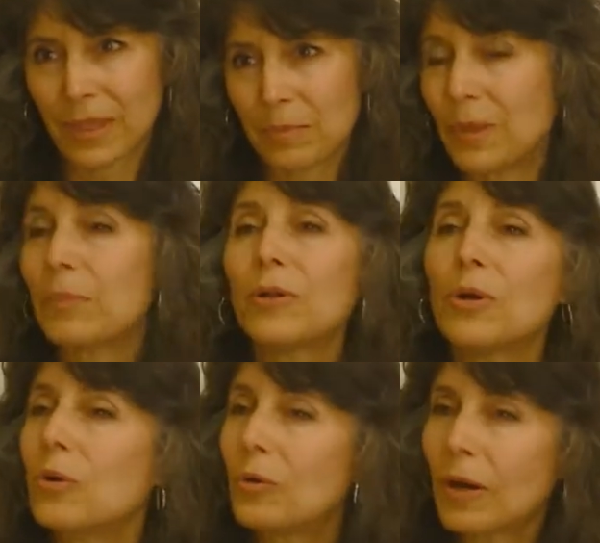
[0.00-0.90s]
People who
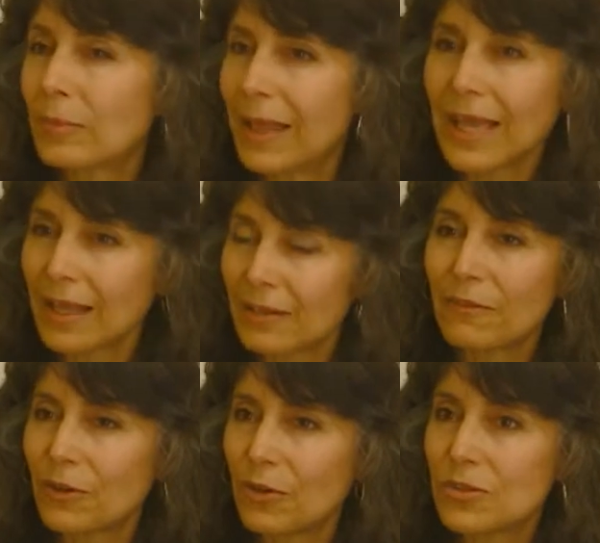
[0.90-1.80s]
are making the
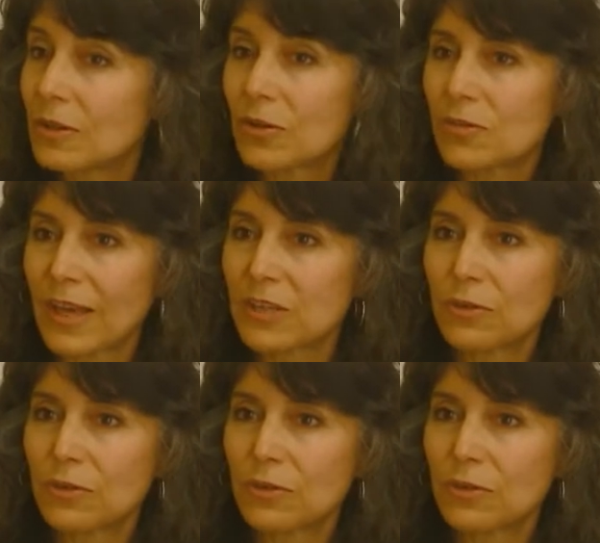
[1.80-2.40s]
foods in those fast